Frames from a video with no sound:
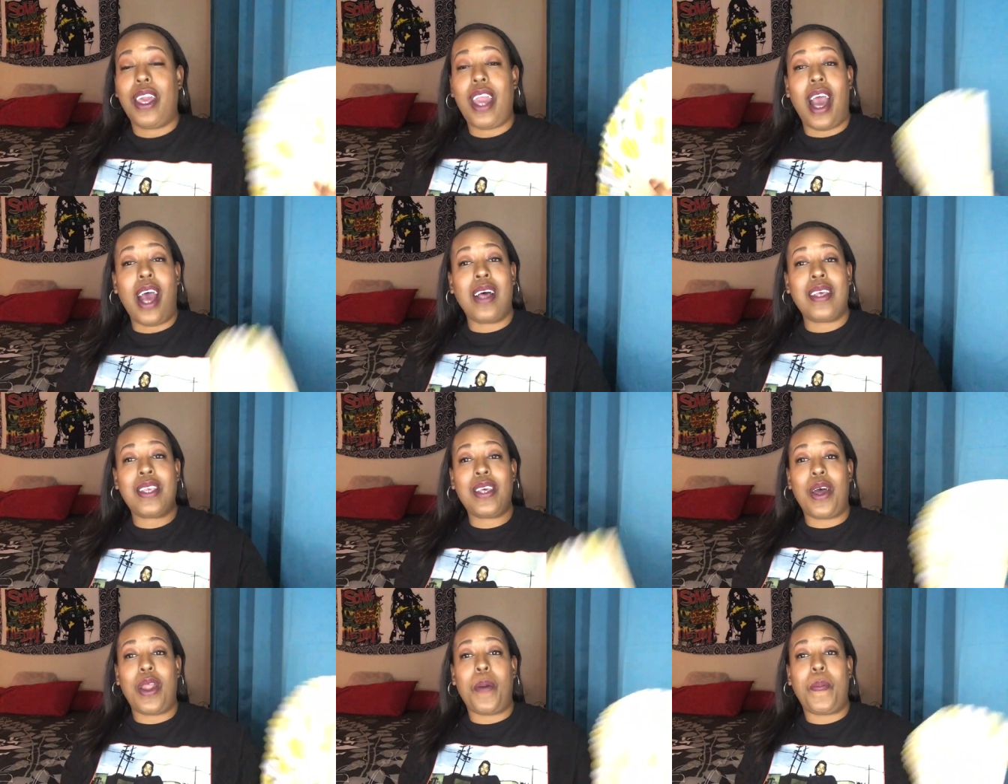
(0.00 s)
Y'all,
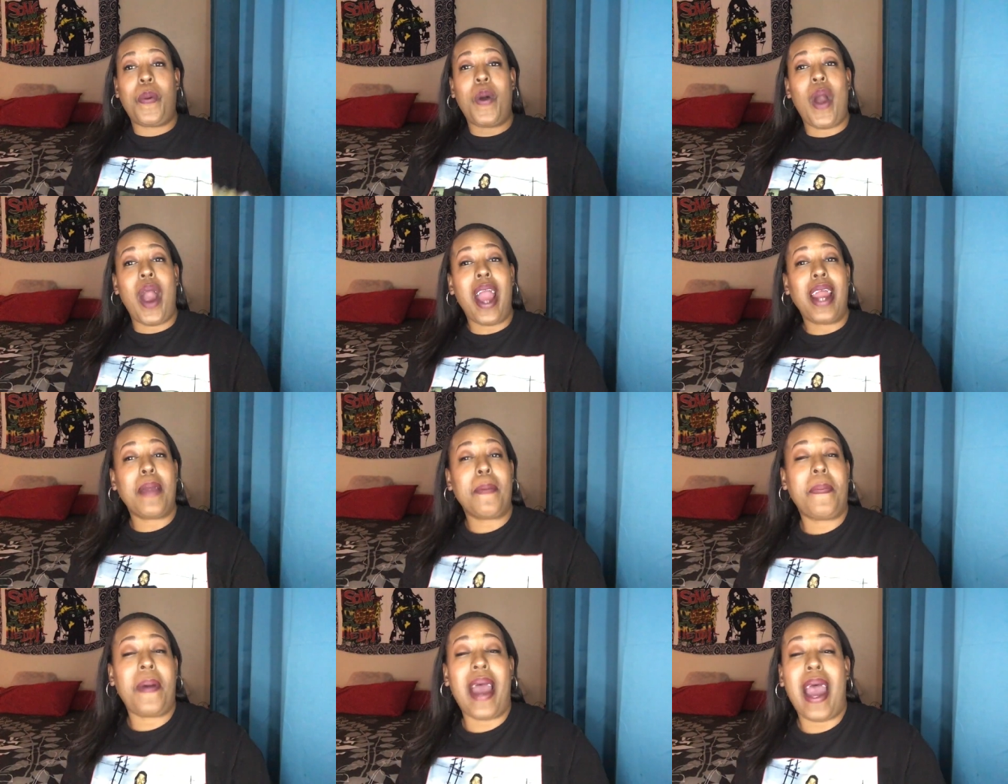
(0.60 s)
so the
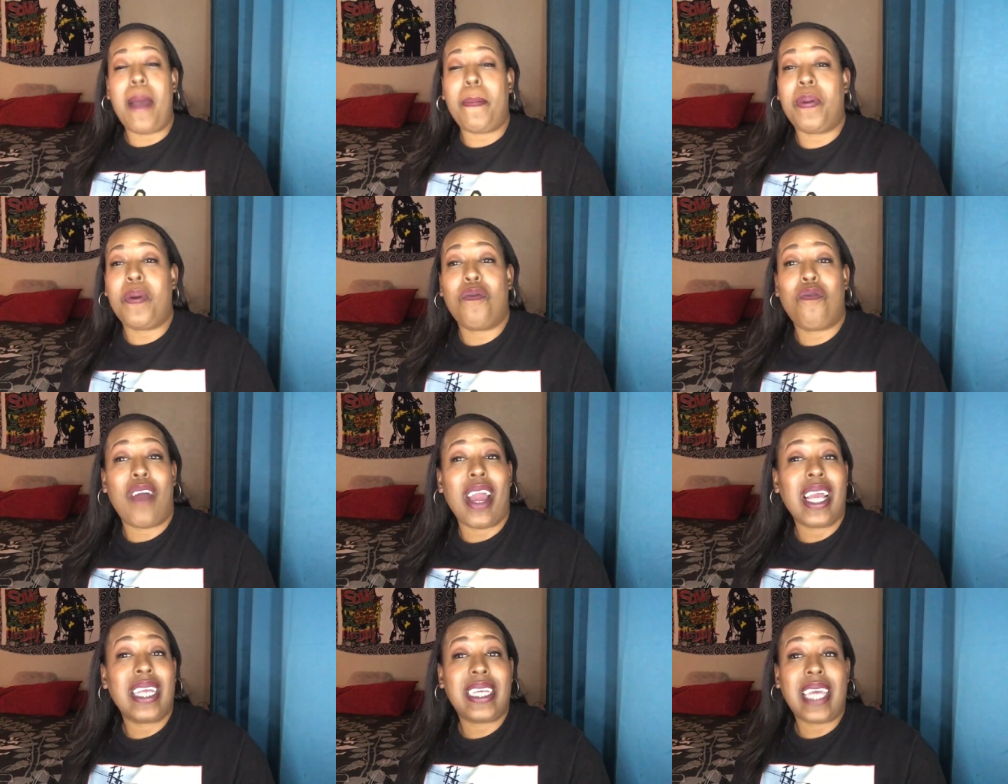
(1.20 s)
party popping,
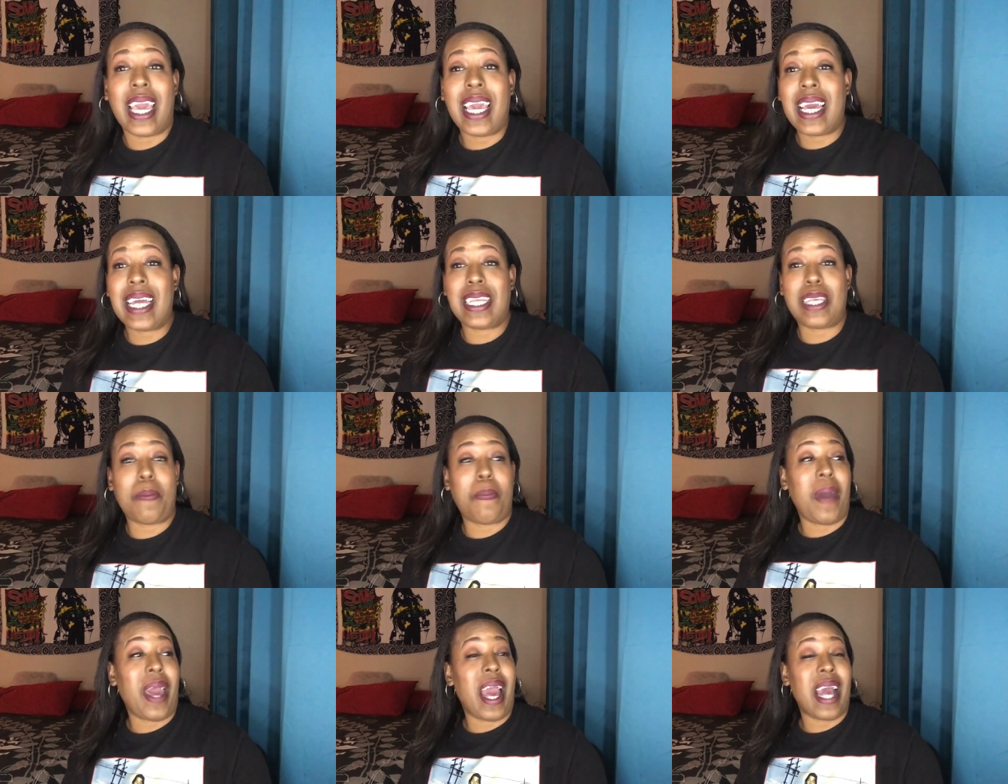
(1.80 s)
Ray J gets
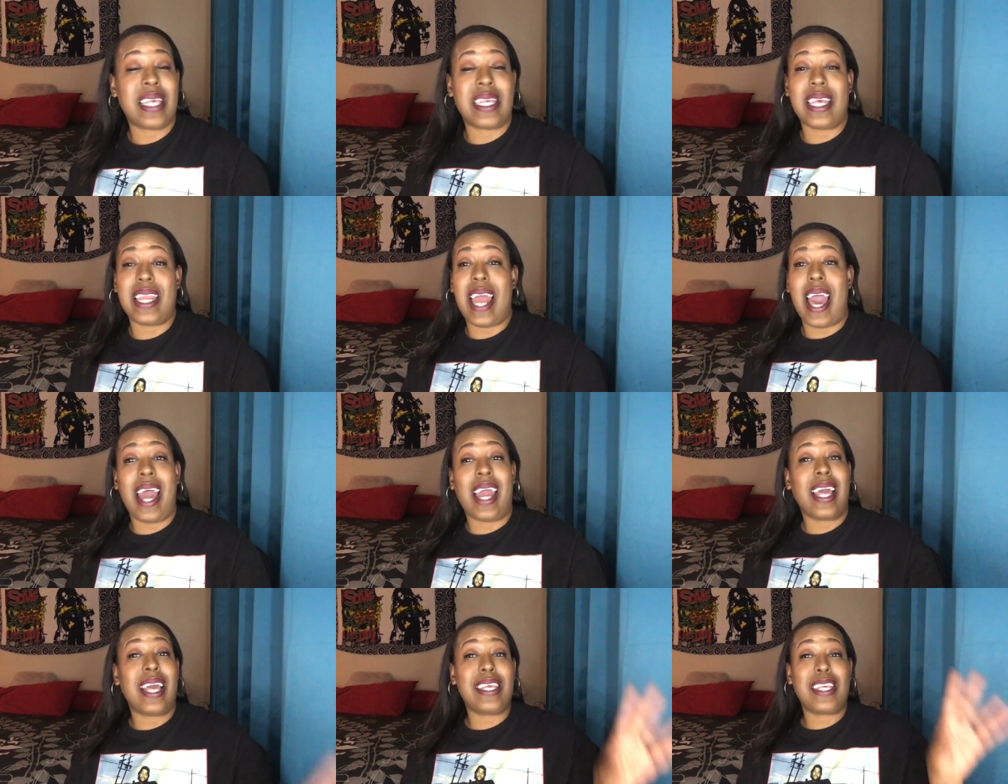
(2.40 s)
to passing
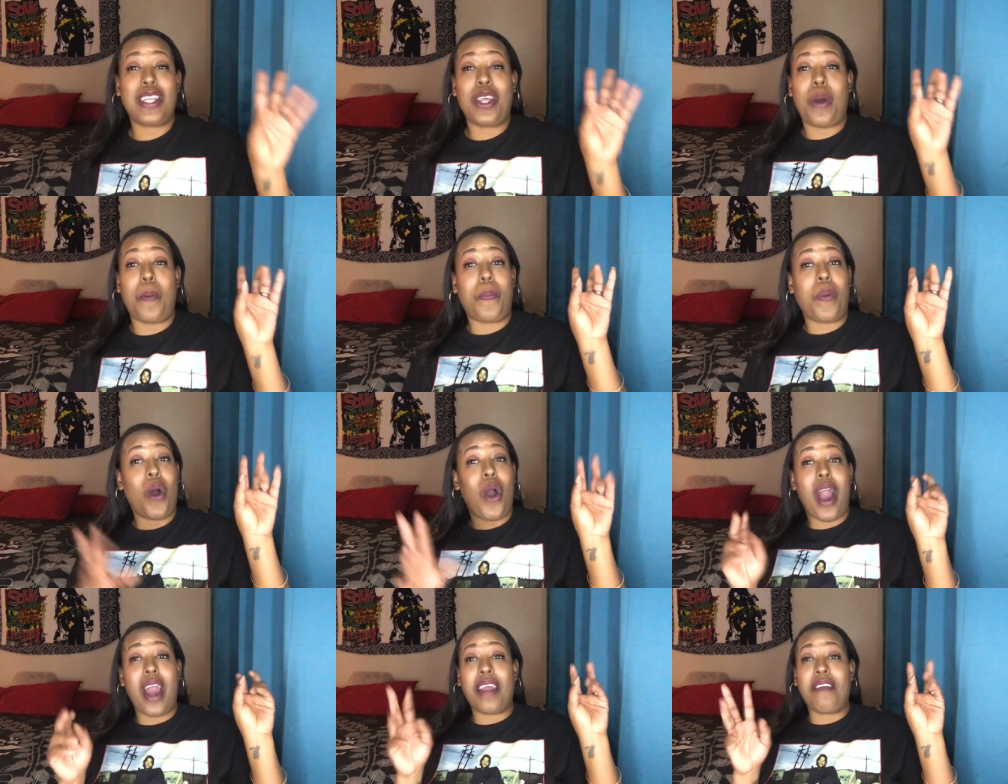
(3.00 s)
out his little
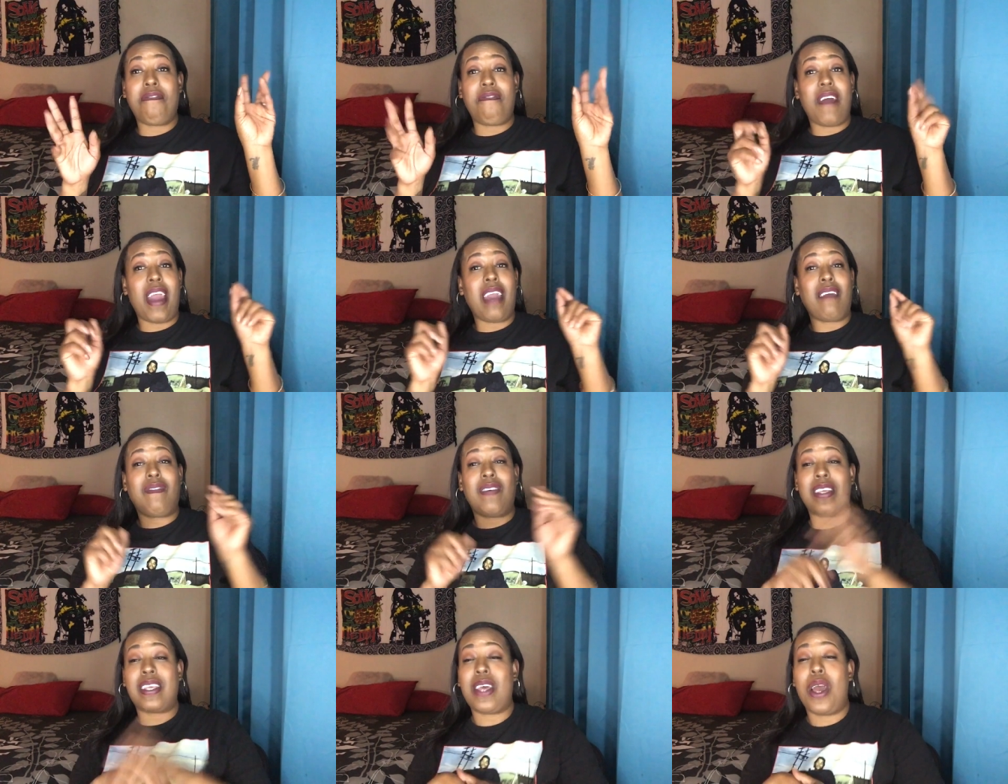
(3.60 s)
party
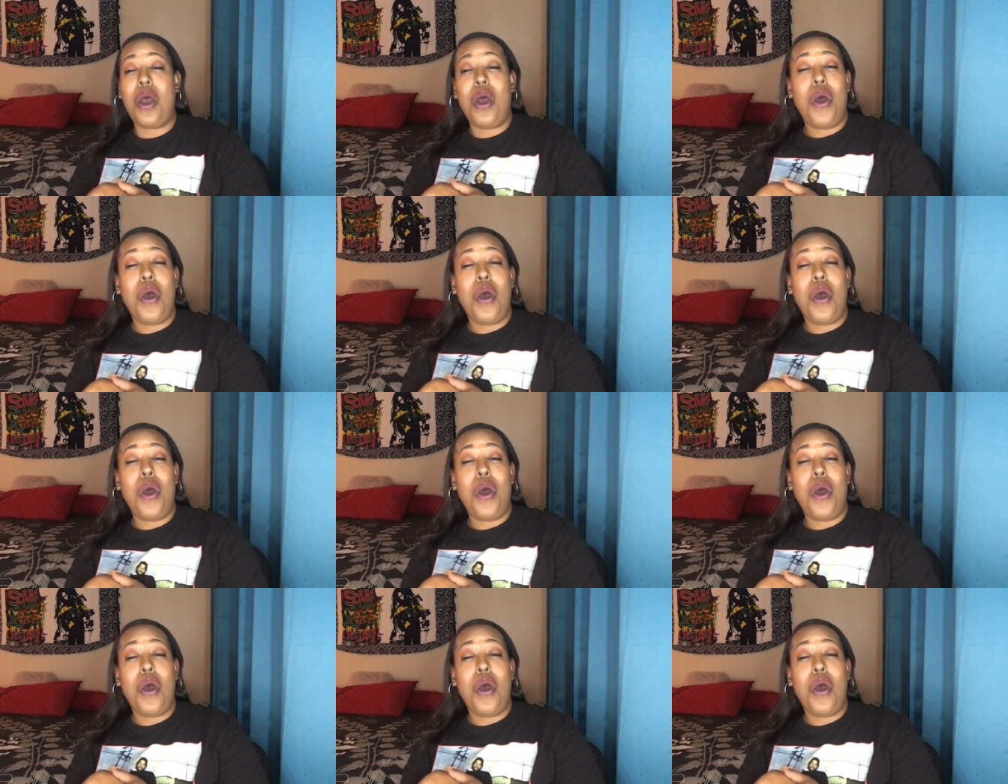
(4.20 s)
favors.